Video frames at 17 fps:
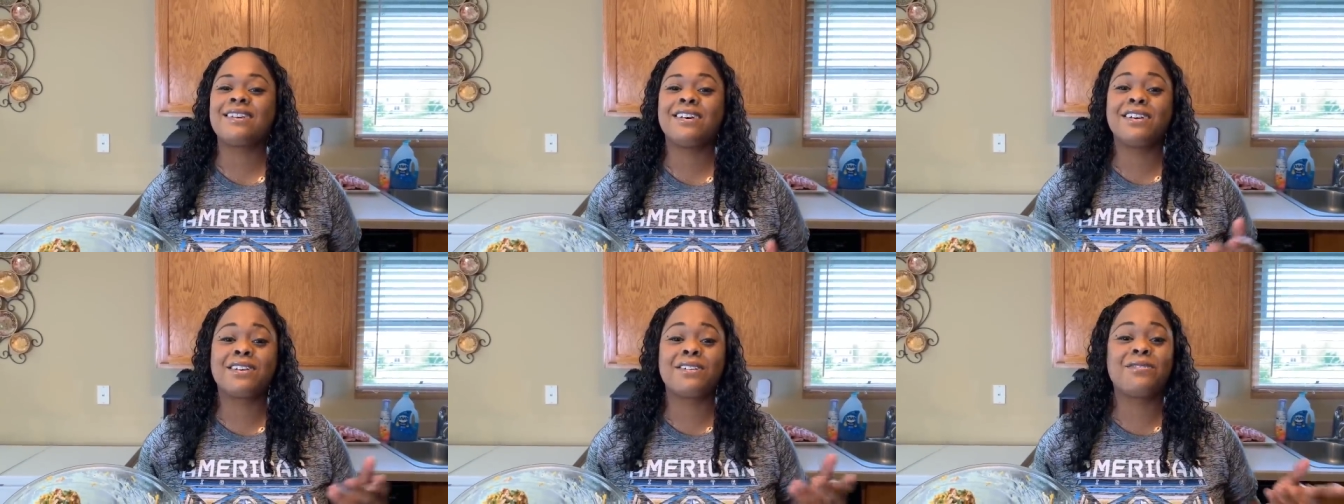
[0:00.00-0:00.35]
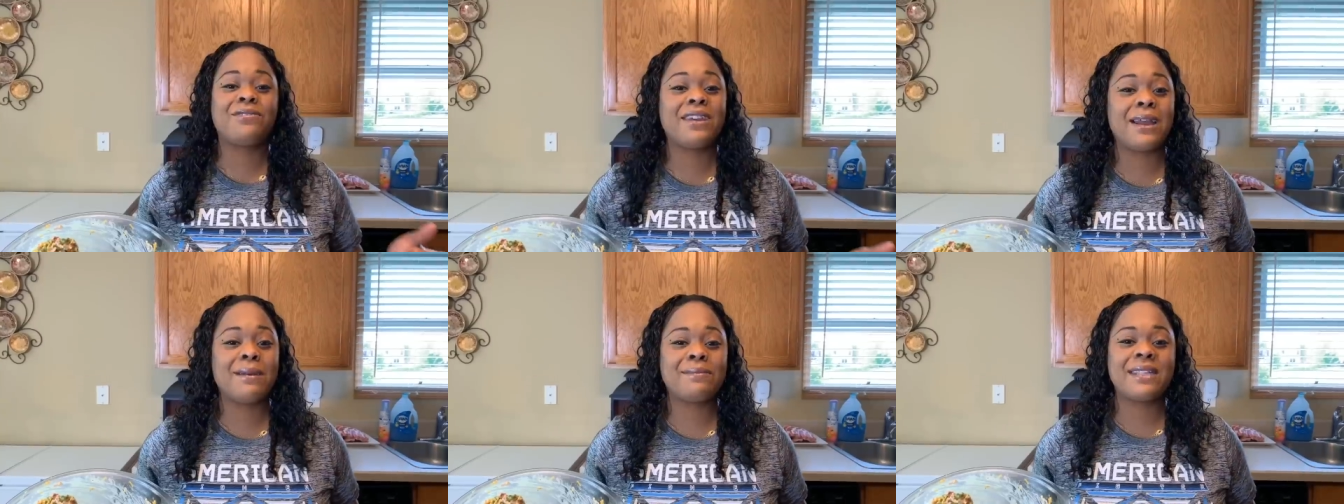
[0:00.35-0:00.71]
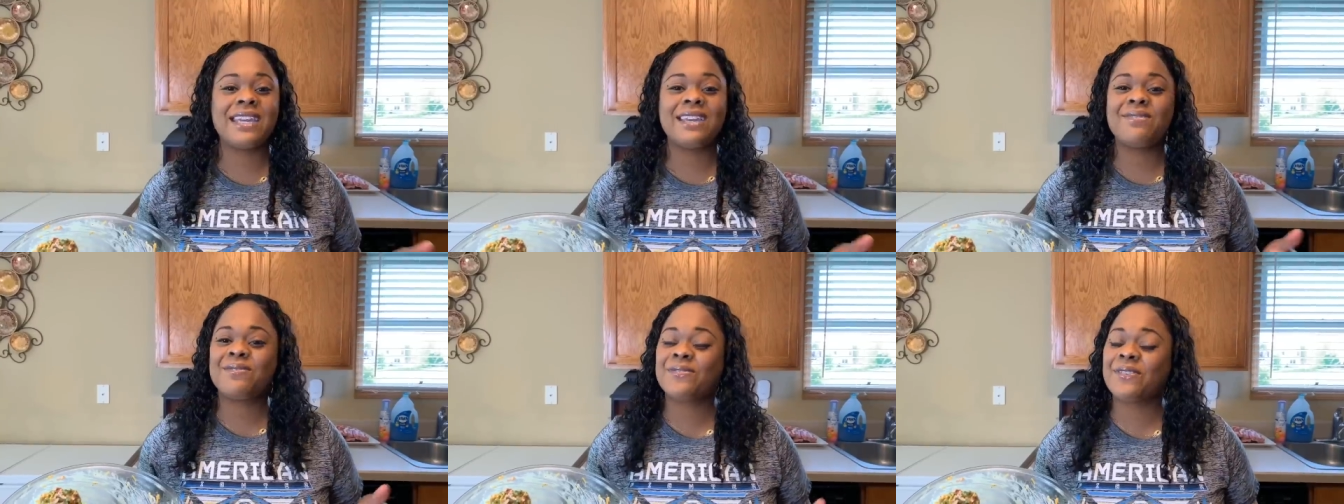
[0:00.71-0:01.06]
Tell your
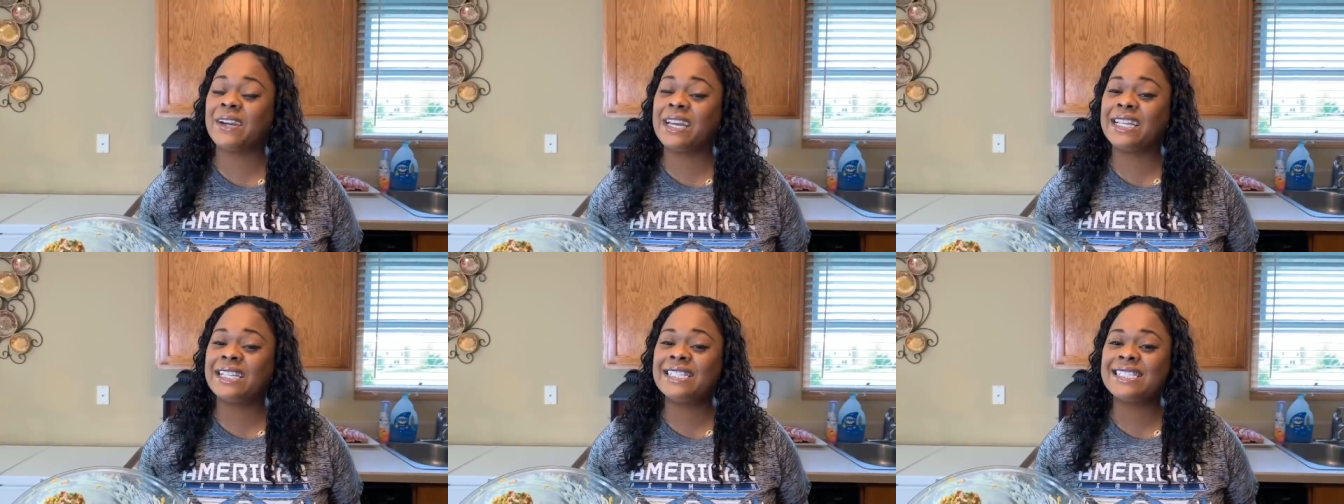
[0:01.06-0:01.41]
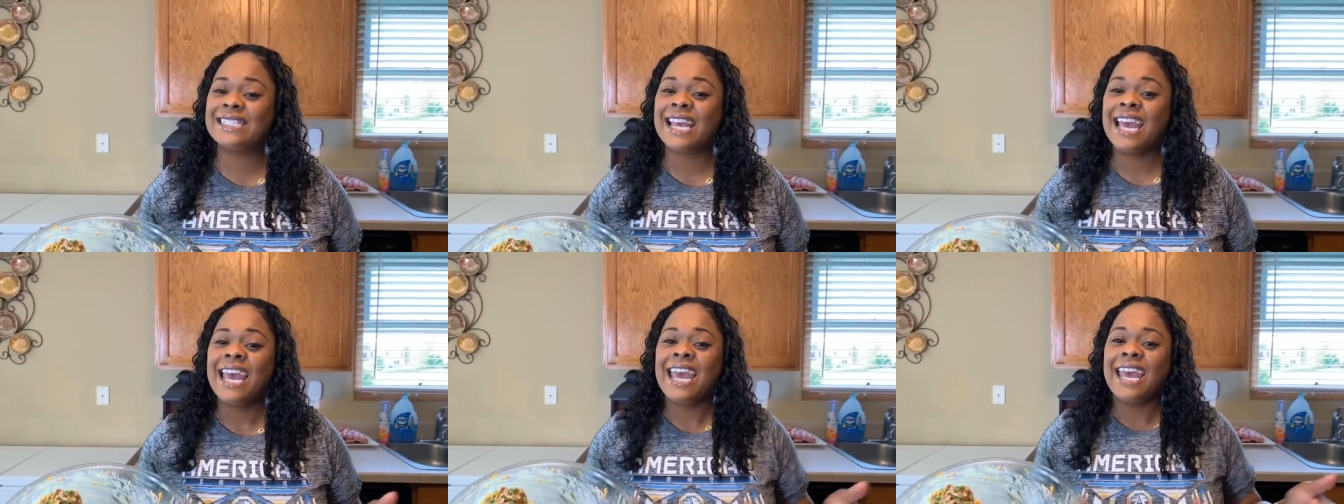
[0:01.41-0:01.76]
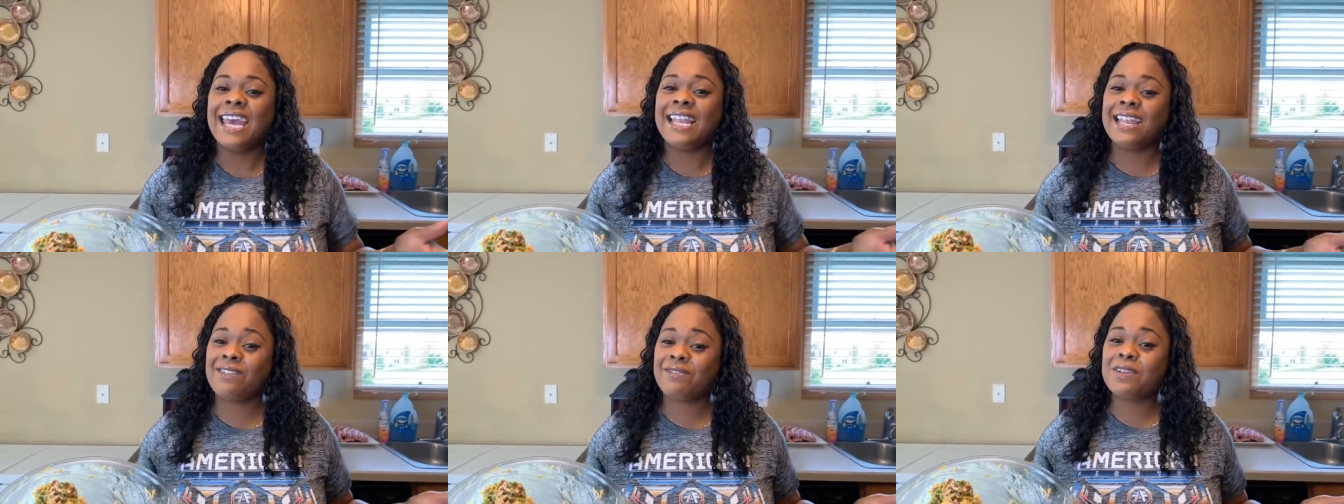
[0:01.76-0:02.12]
family and friends
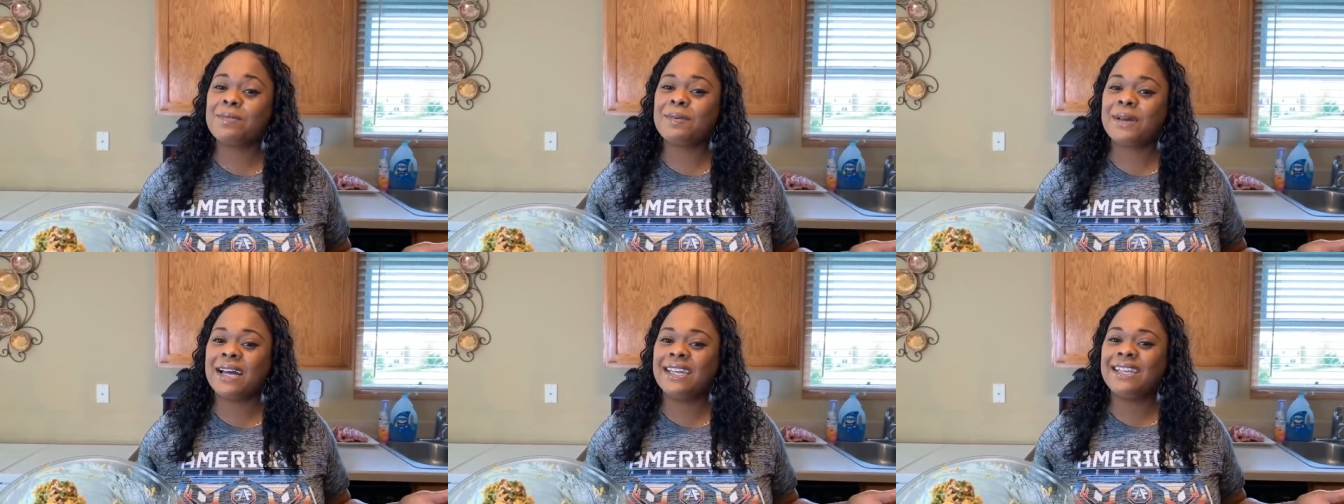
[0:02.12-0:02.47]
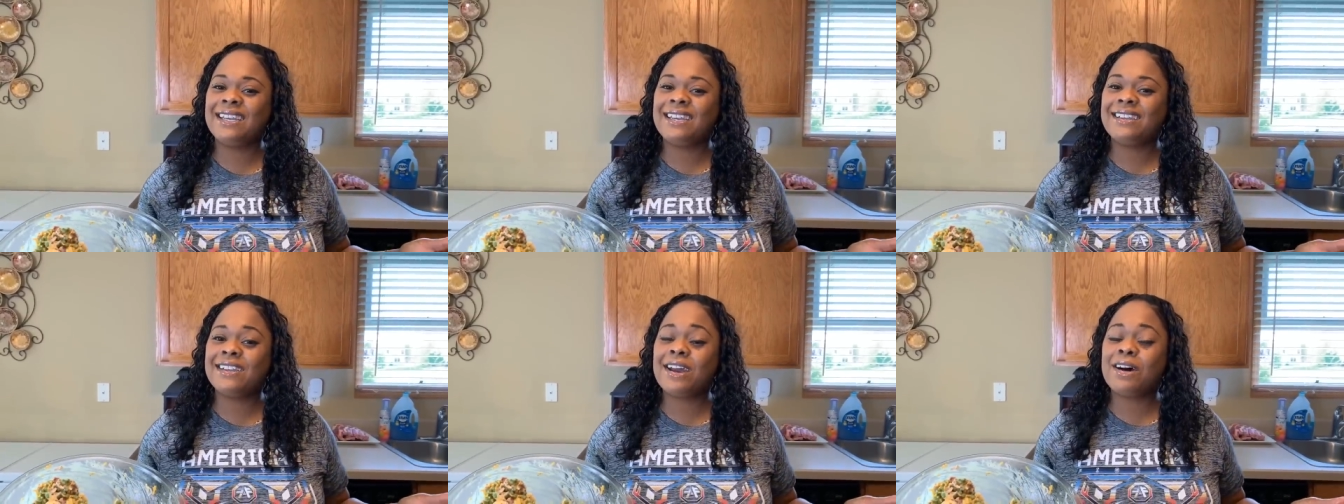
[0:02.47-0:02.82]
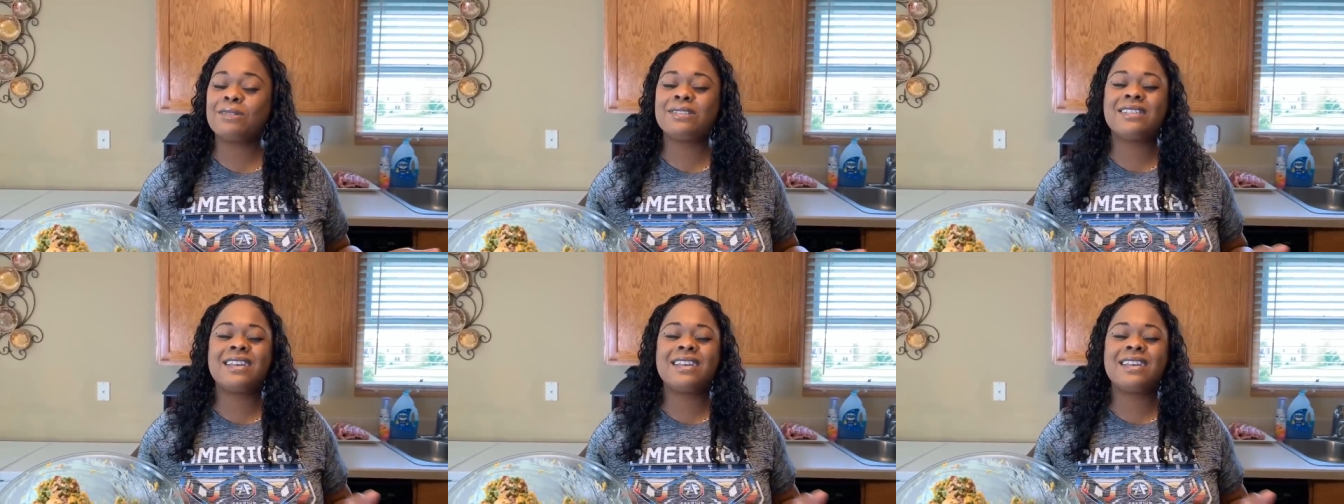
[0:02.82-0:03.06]
and everybody you know,